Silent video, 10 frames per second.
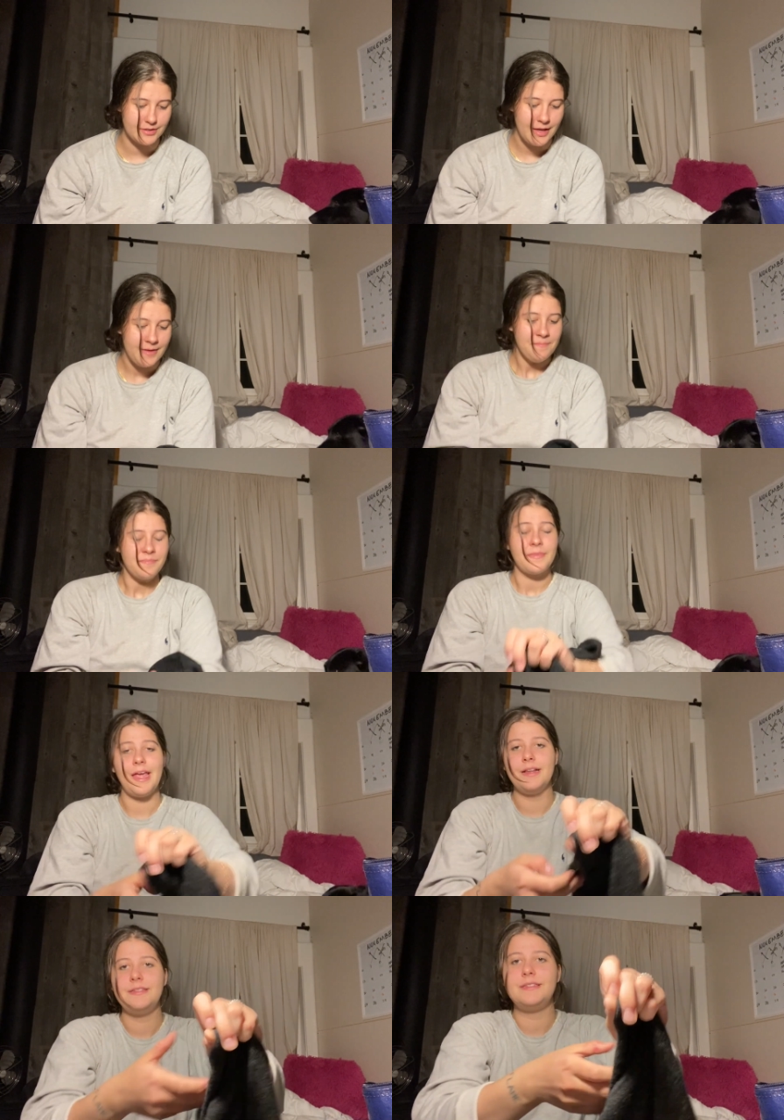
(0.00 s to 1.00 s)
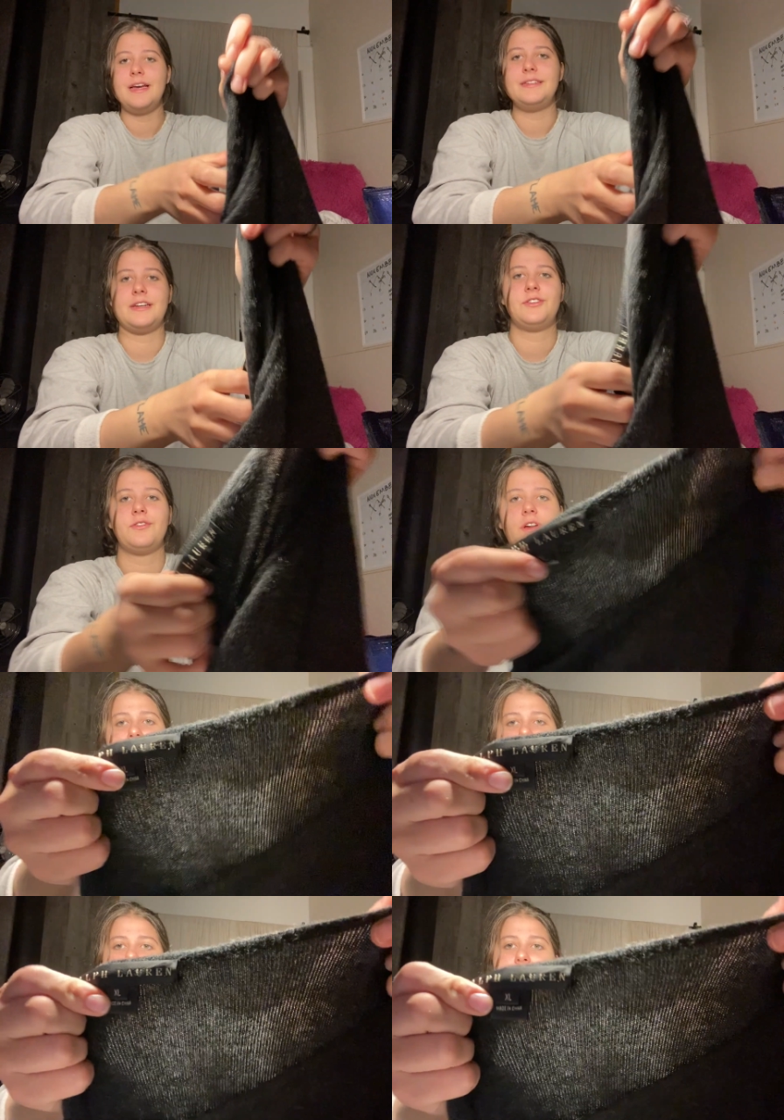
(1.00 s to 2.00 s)
And it's a size extra
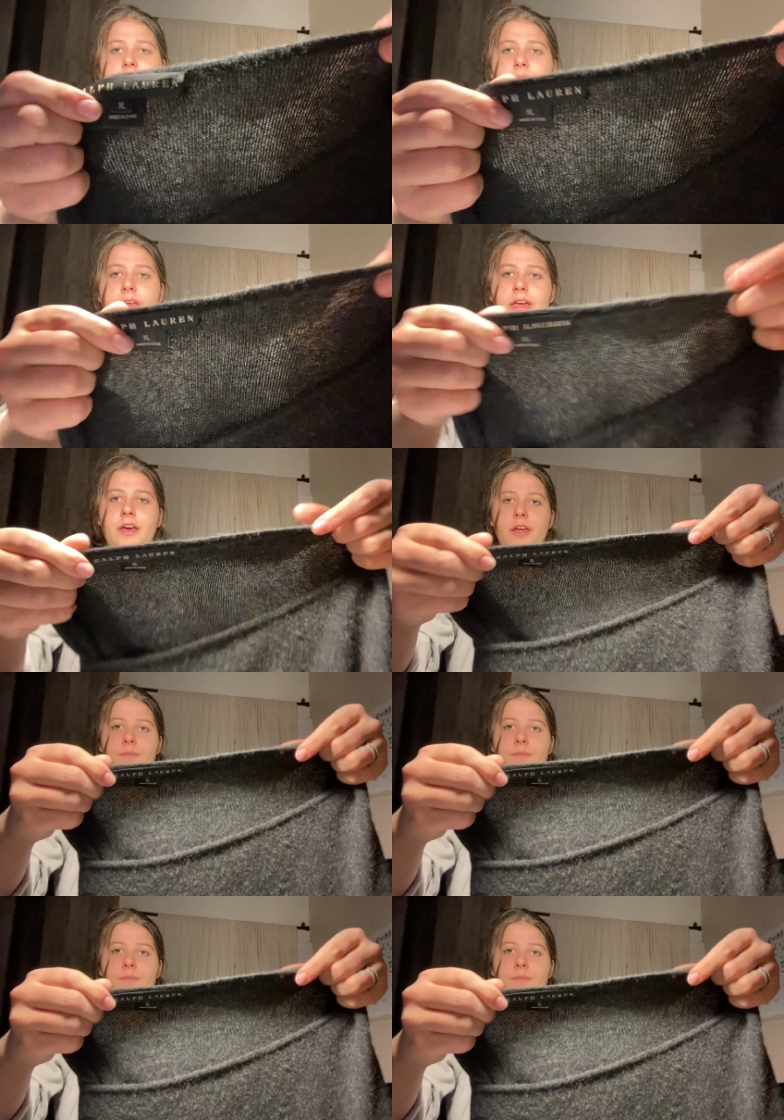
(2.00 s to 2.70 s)
large, which is really good.